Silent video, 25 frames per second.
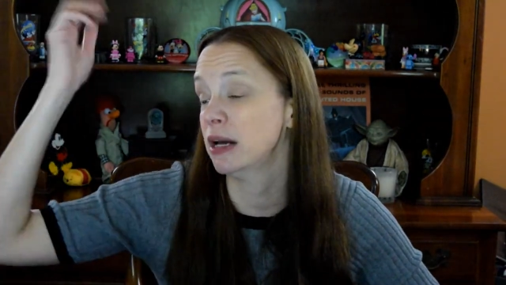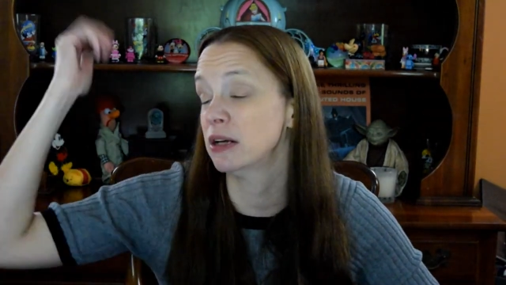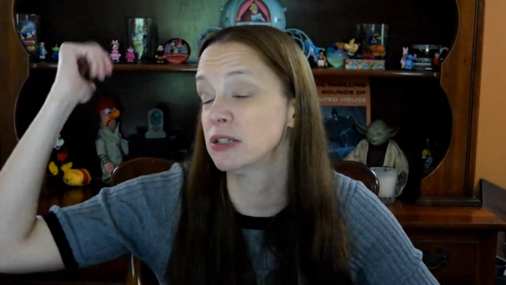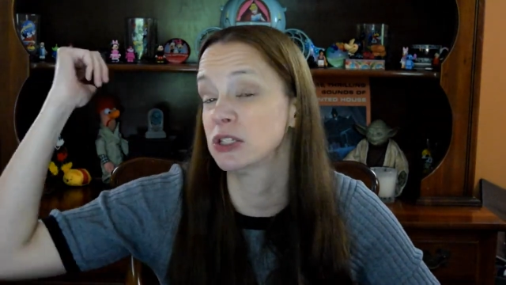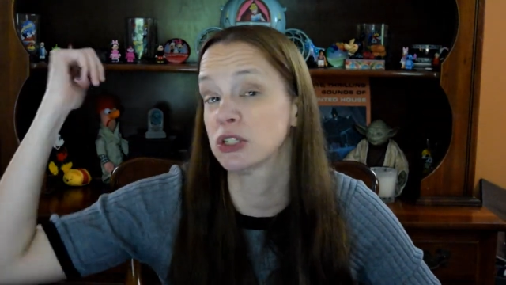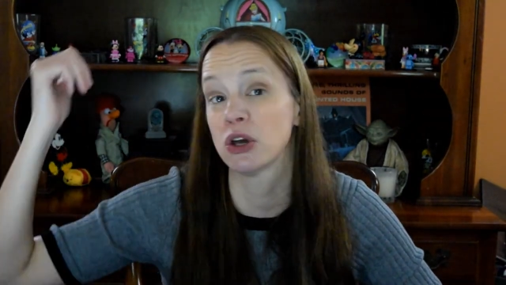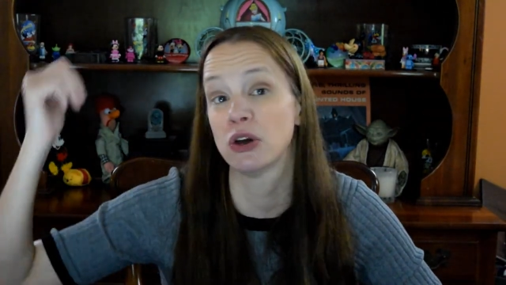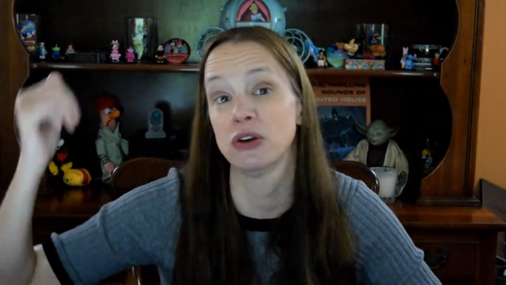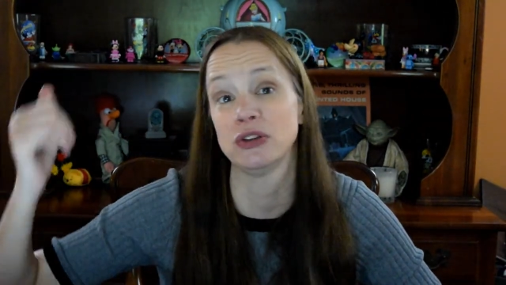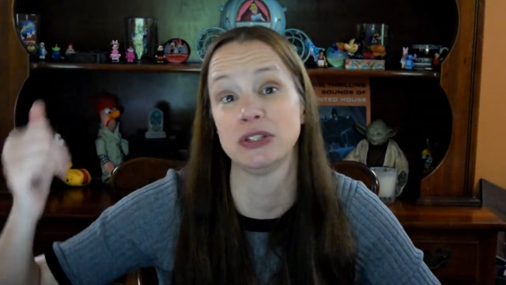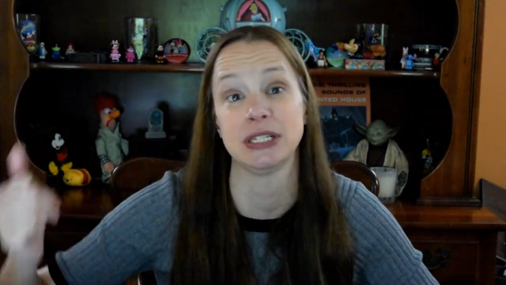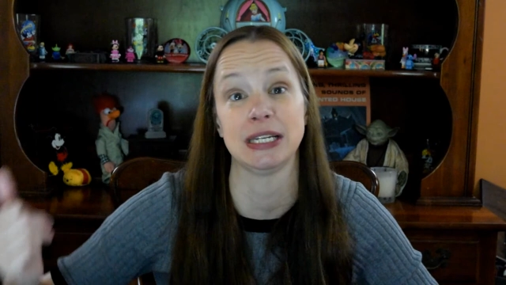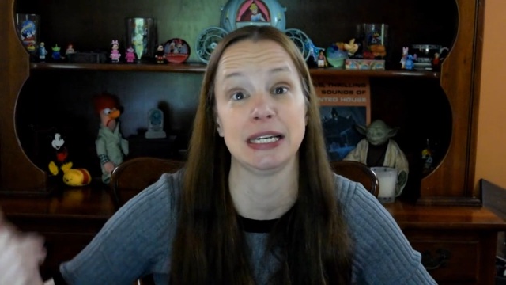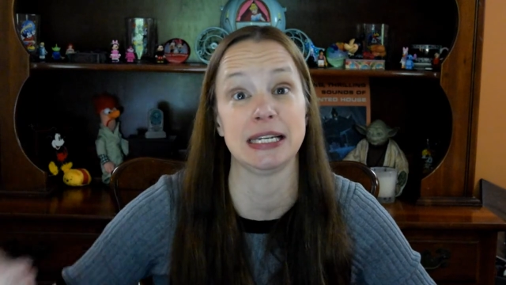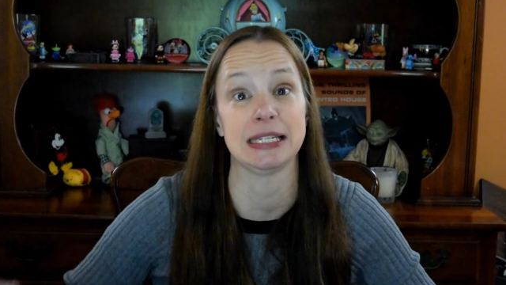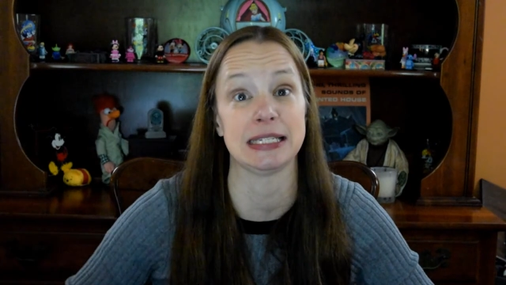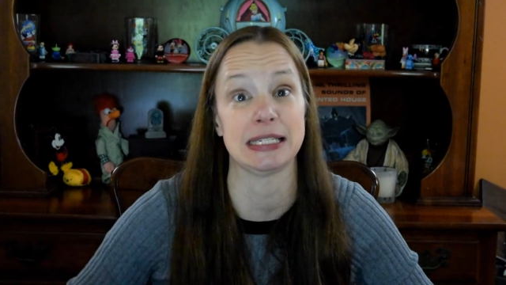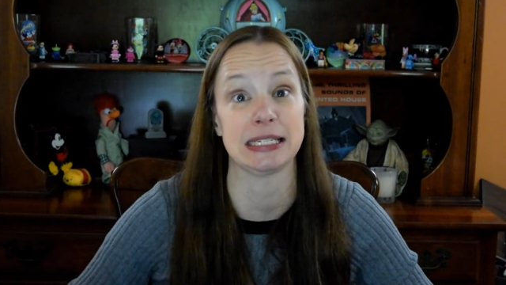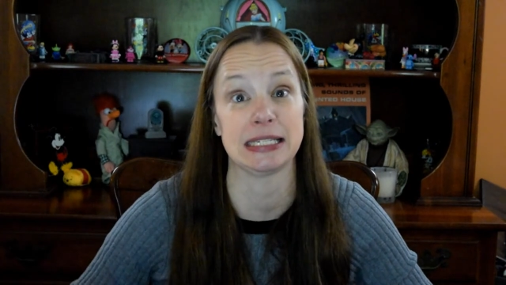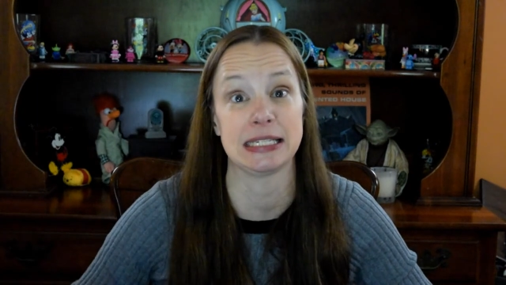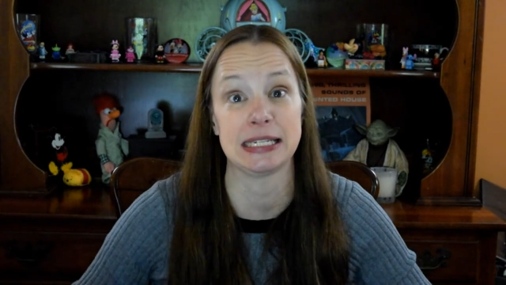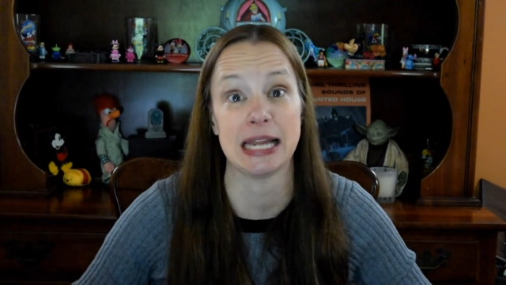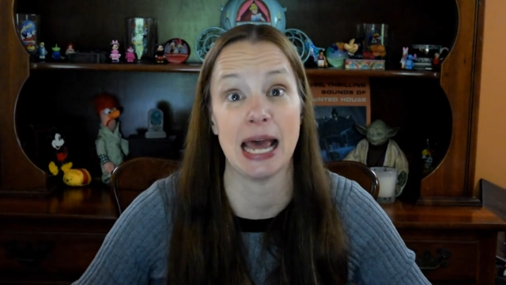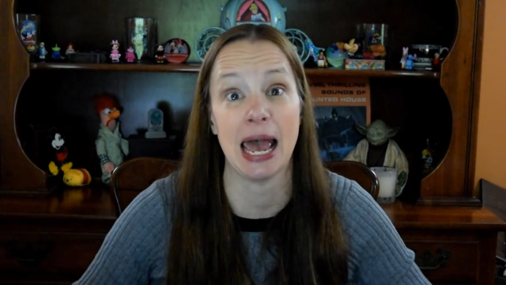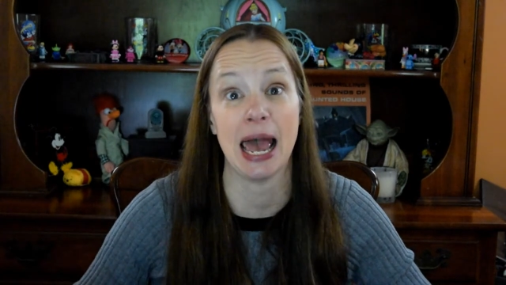else goes and gets
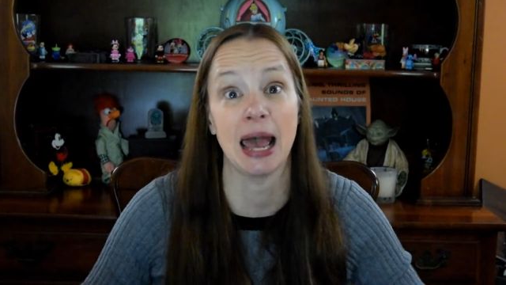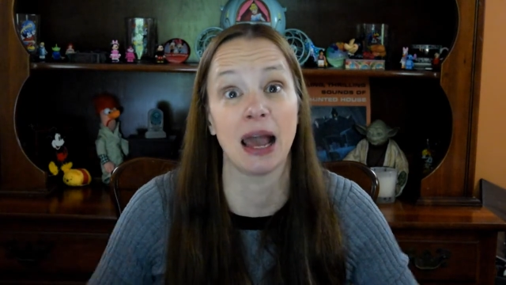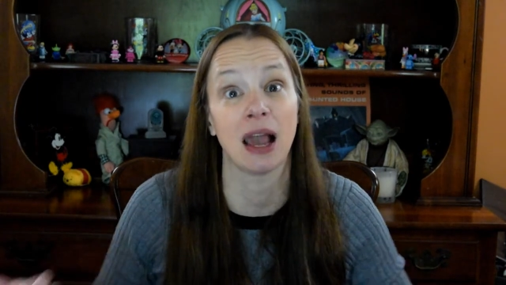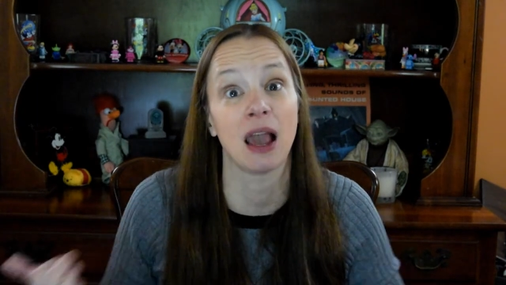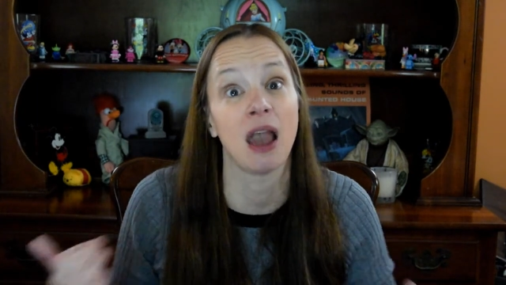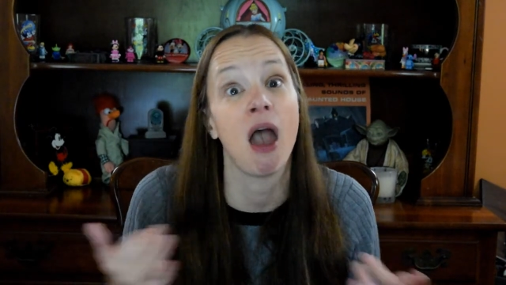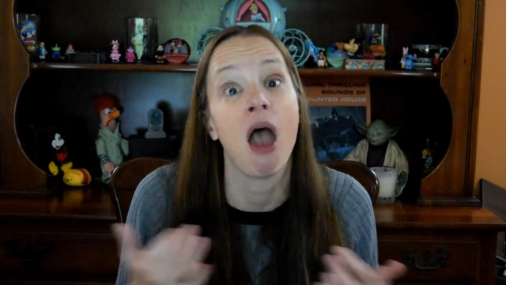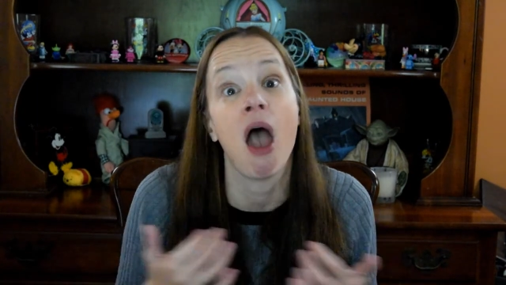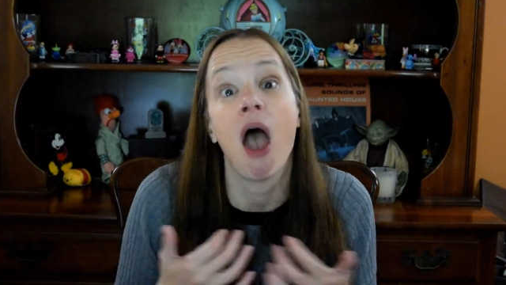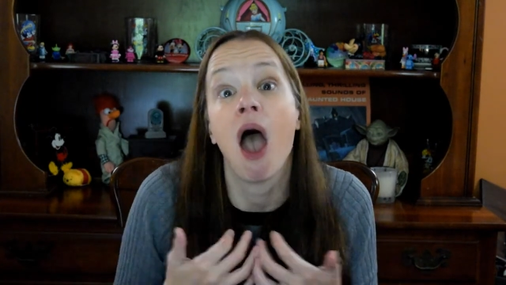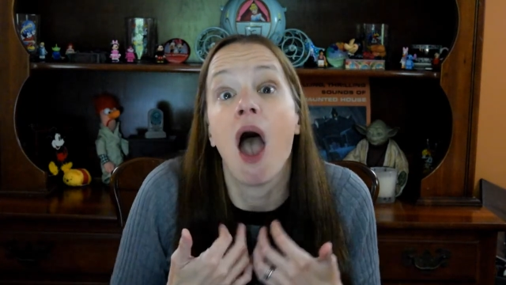a snack.